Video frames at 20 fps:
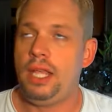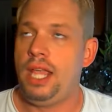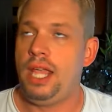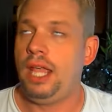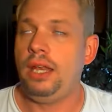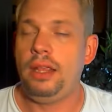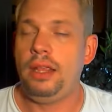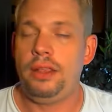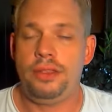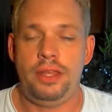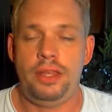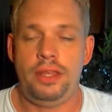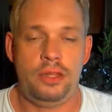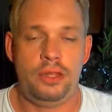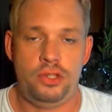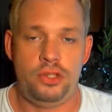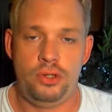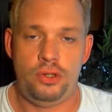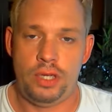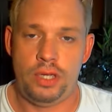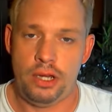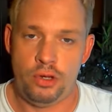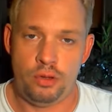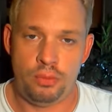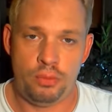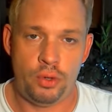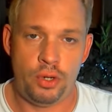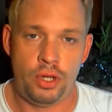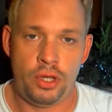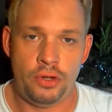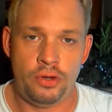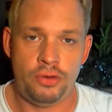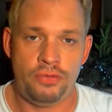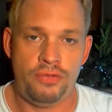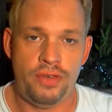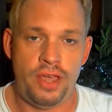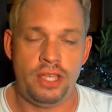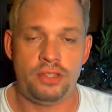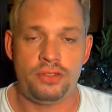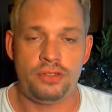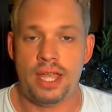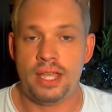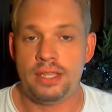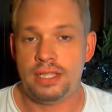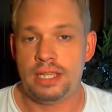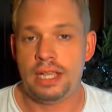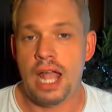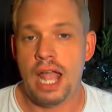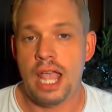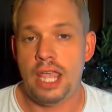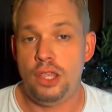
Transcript: Anything that you get and you're putting on your face as a guy,